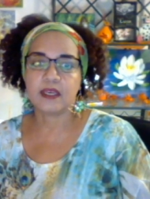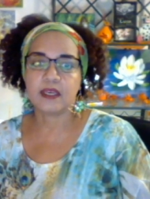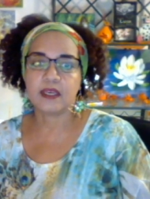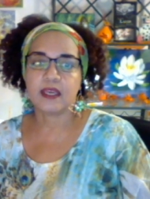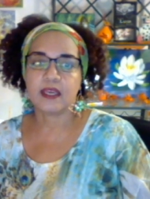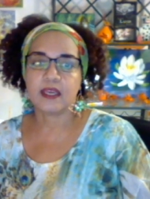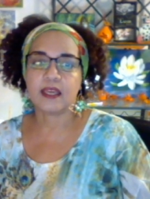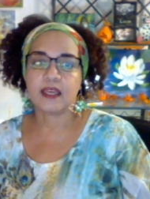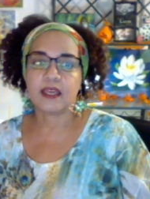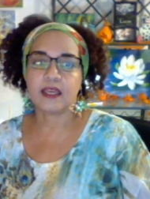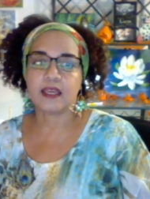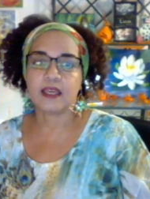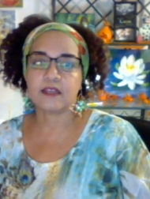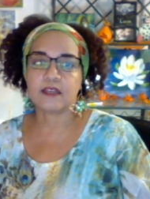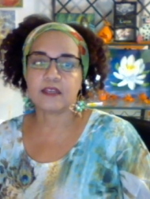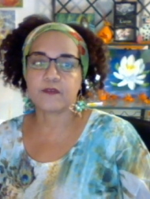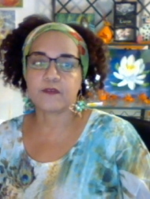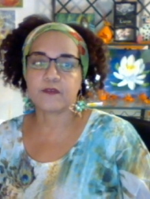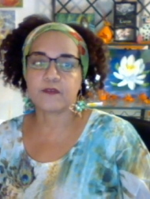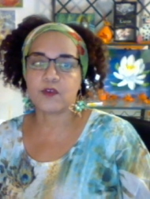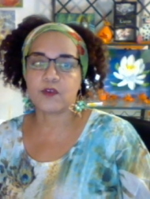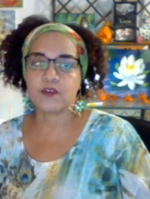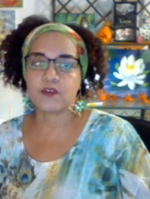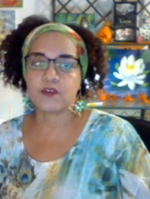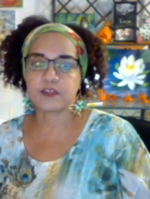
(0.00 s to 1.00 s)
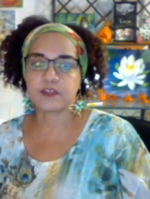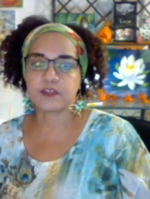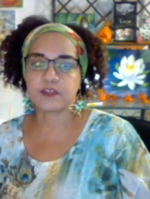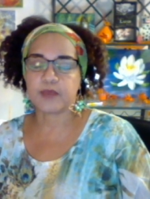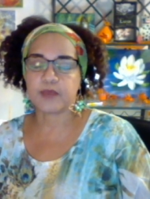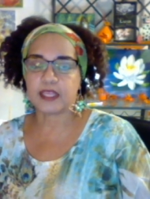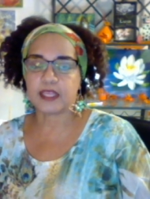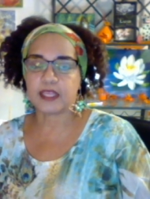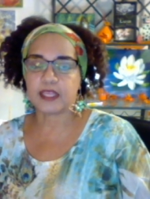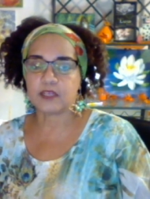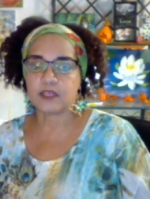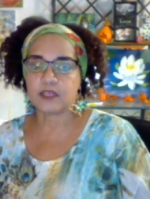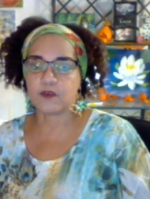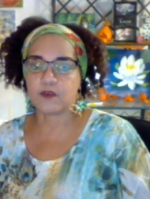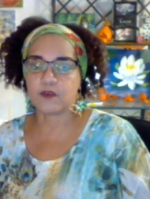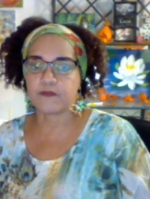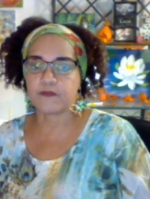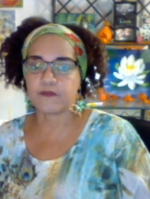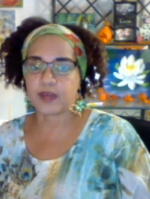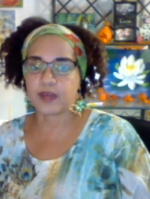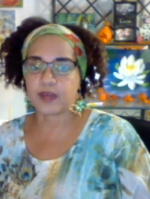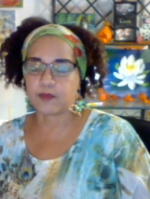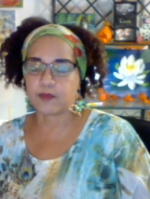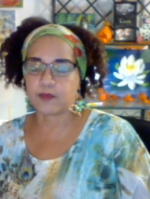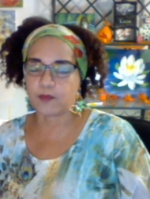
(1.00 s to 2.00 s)
And of course, Painting with
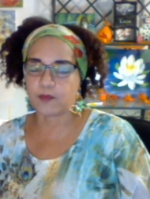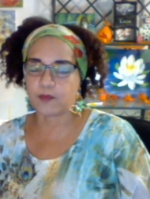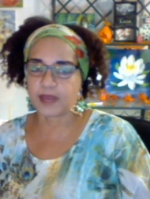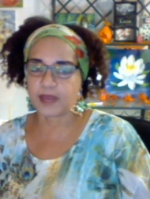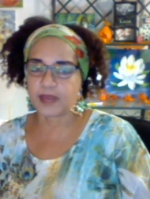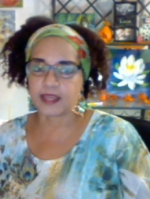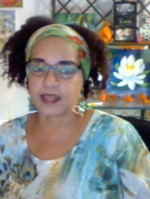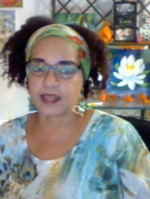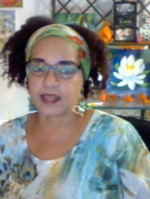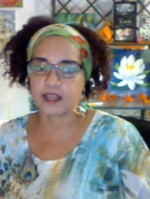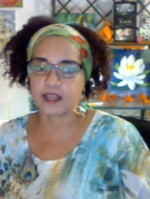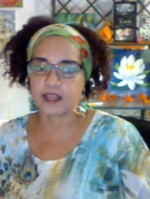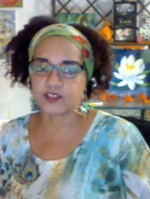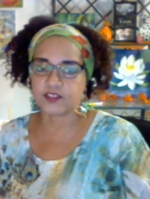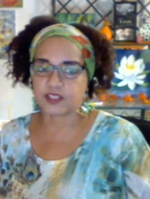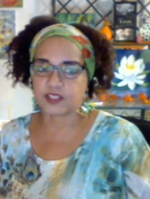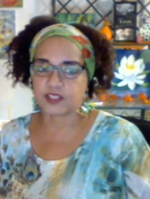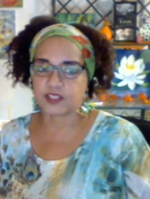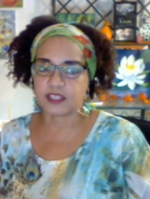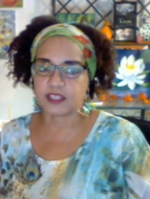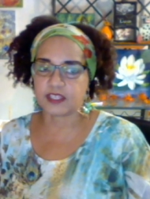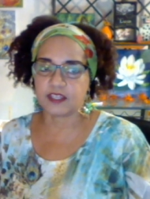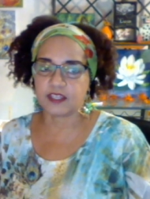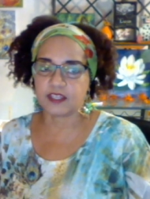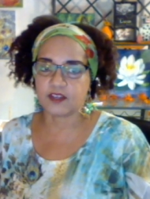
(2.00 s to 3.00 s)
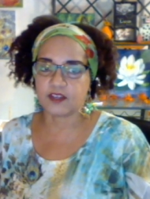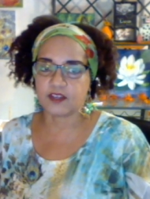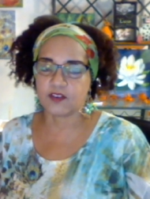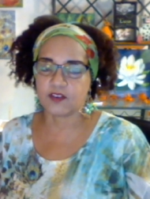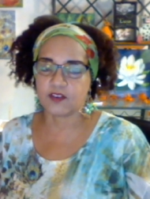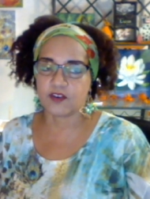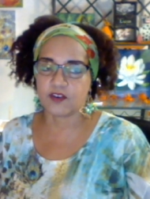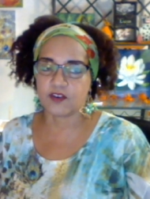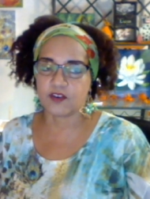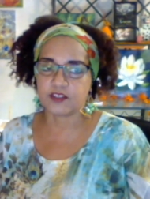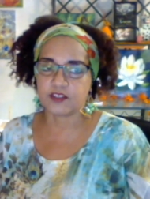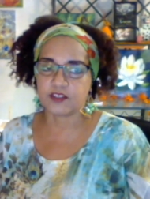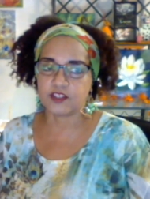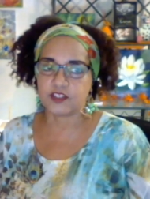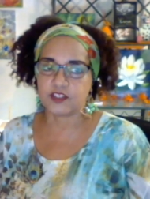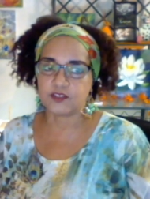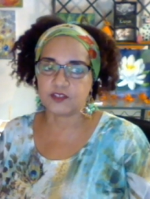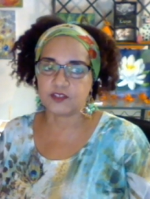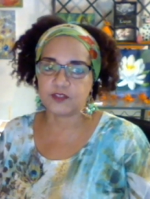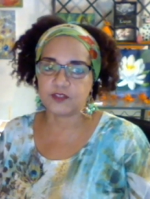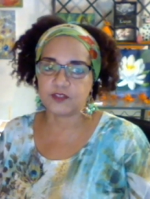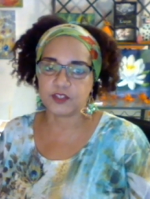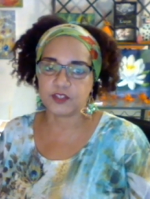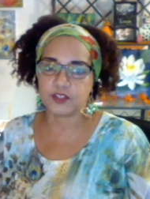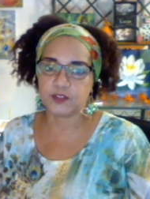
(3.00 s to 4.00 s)
Fibromyalgia here on
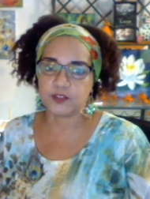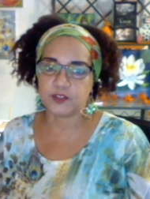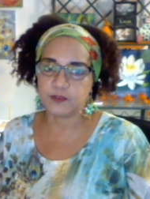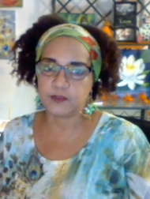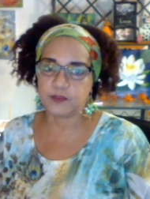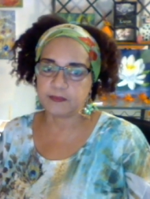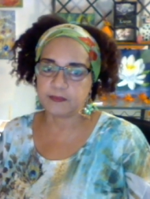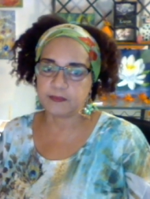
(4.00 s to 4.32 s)
YouTube.